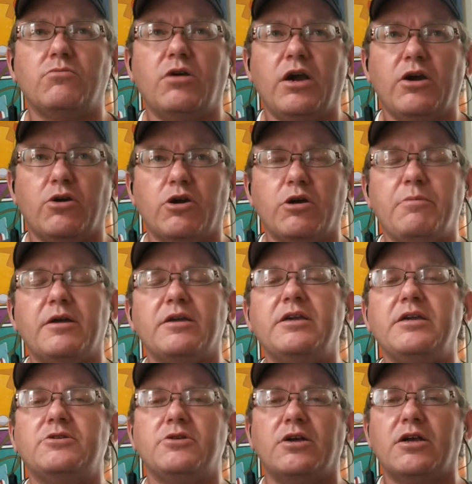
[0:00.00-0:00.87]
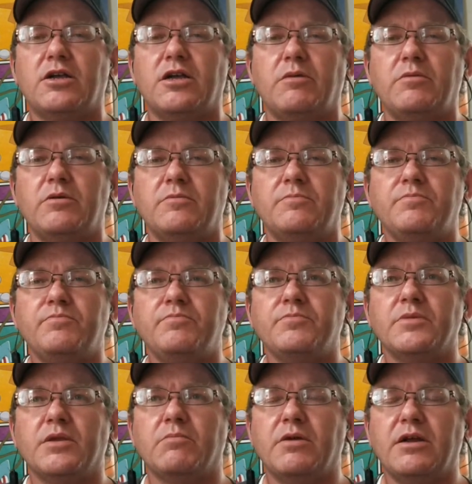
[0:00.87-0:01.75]
I heard about Heatran coming,
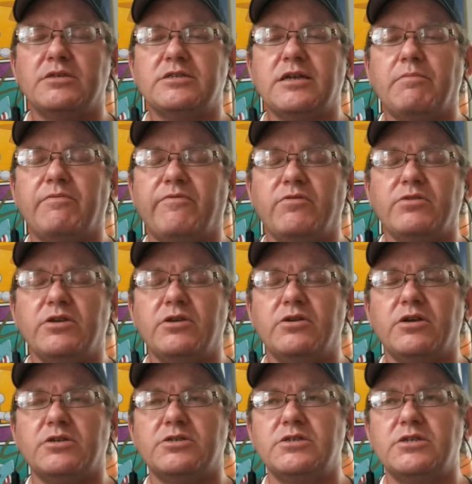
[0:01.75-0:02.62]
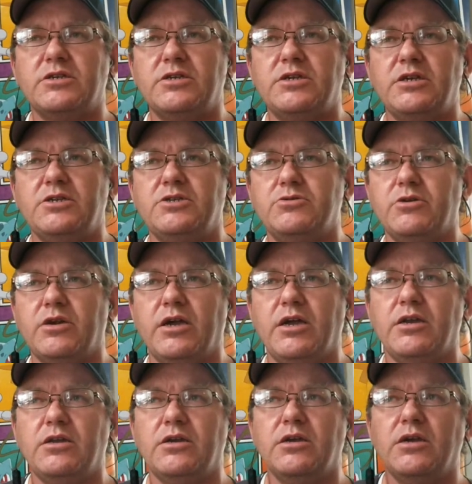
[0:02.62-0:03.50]
but I stopped before the introduction to
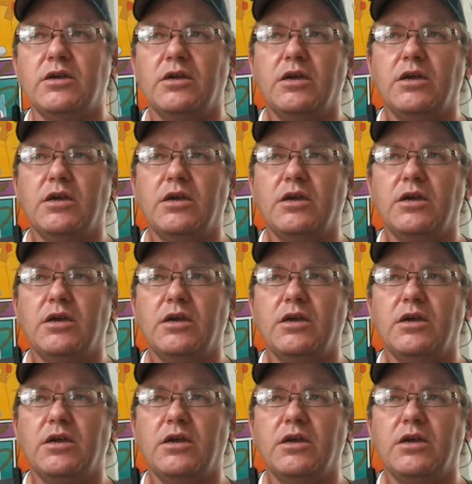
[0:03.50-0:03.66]
Heatran